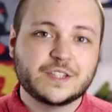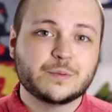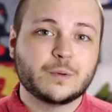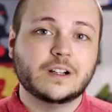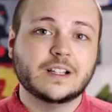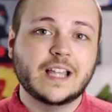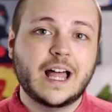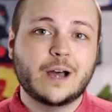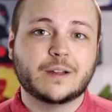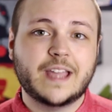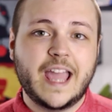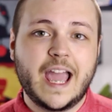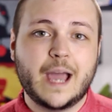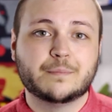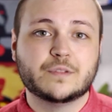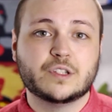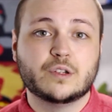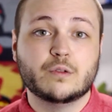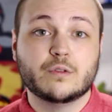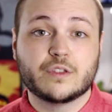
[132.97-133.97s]
This would allow
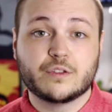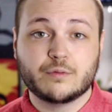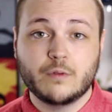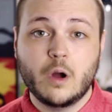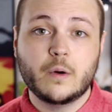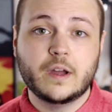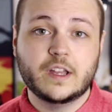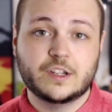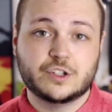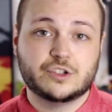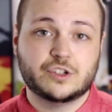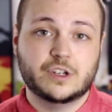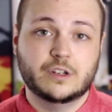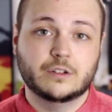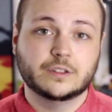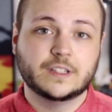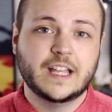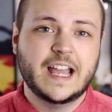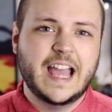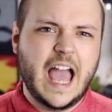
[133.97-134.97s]
Cap to throw his
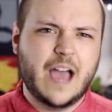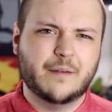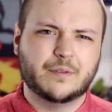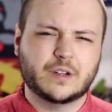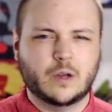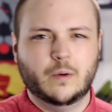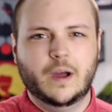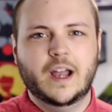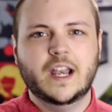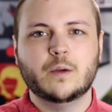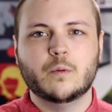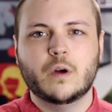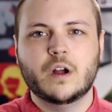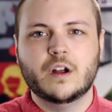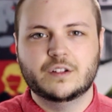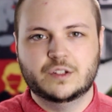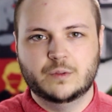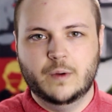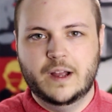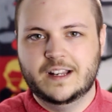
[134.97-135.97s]
shield, have it go anywhere
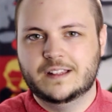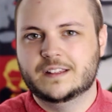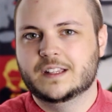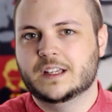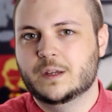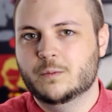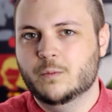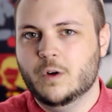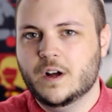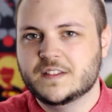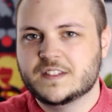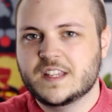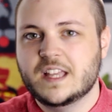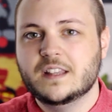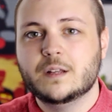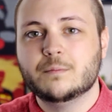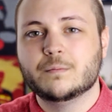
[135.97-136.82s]
and do anything he wants, and